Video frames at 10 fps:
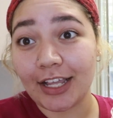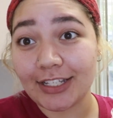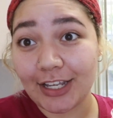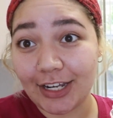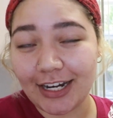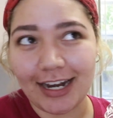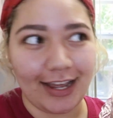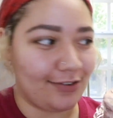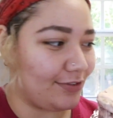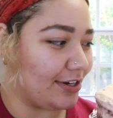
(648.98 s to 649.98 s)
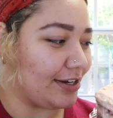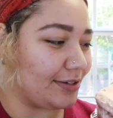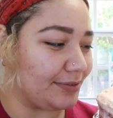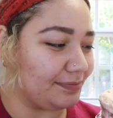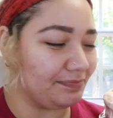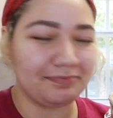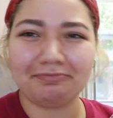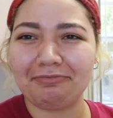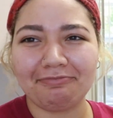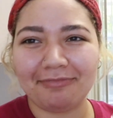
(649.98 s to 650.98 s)
It's good enough, you know?
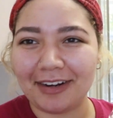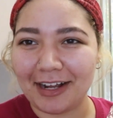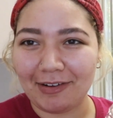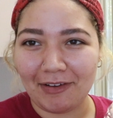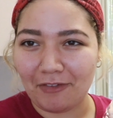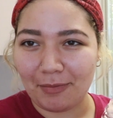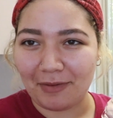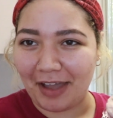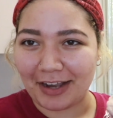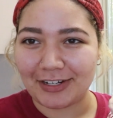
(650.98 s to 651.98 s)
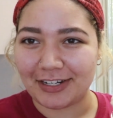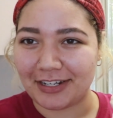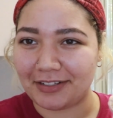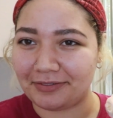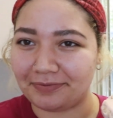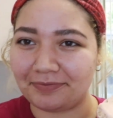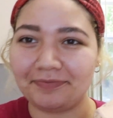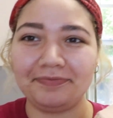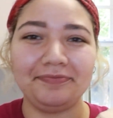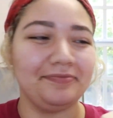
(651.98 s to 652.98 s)
We're not going for perfection.
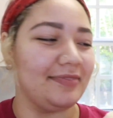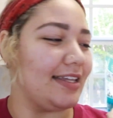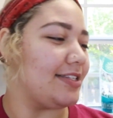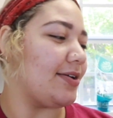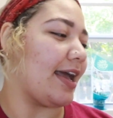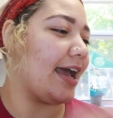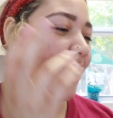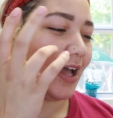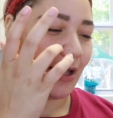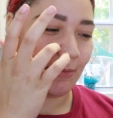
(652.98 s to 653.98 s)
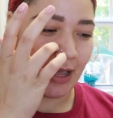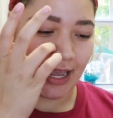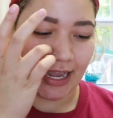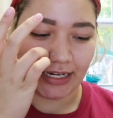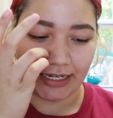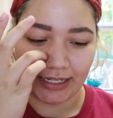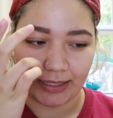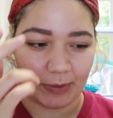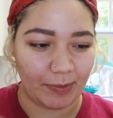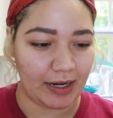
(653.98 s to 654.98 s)
It's okay. I hated it the
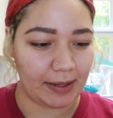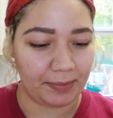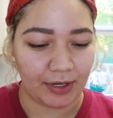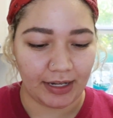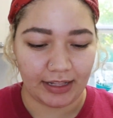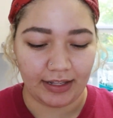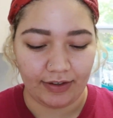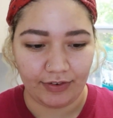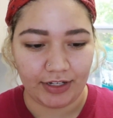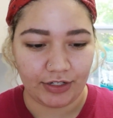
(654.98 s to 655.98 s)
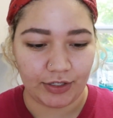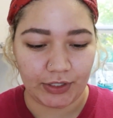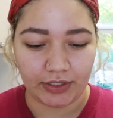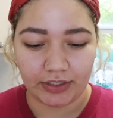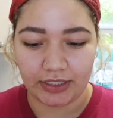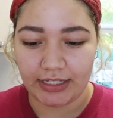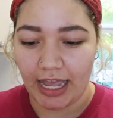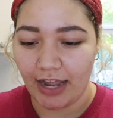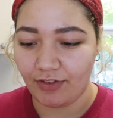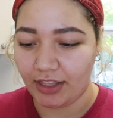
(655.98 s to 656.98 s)
moment I put it in the freezer to
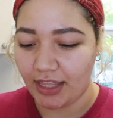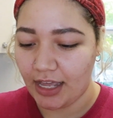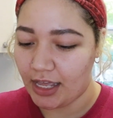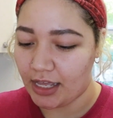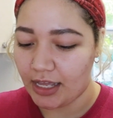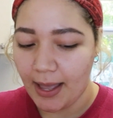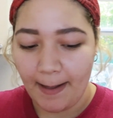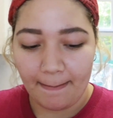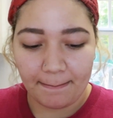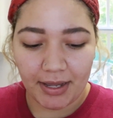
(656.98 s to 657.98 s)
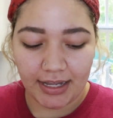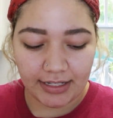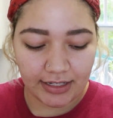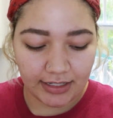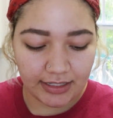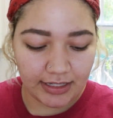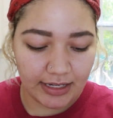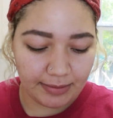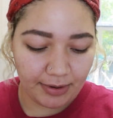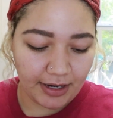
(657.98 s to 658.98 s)
set everything, but it's
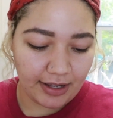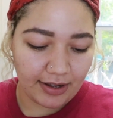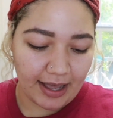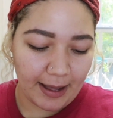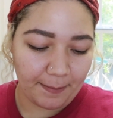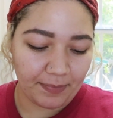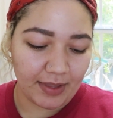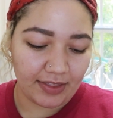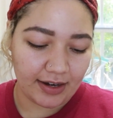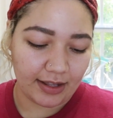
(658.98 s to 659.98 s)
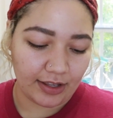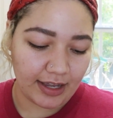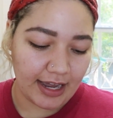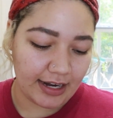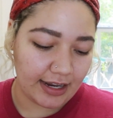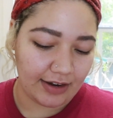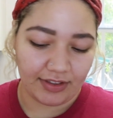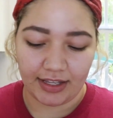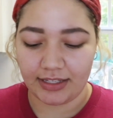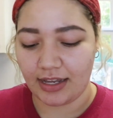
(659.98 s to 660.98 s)
honestly pretty okay now that I look at it and
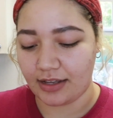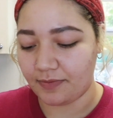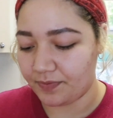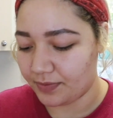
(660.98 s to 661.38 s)
everything's like